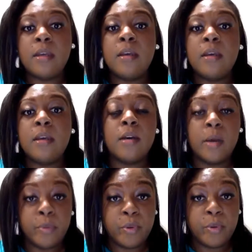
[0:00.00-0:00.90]
a pork
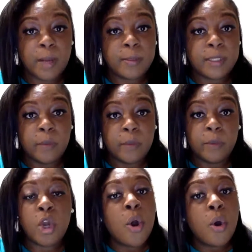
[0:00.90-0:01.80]
chop sandwich
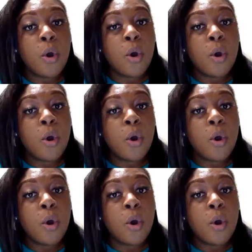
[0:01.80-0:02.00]
or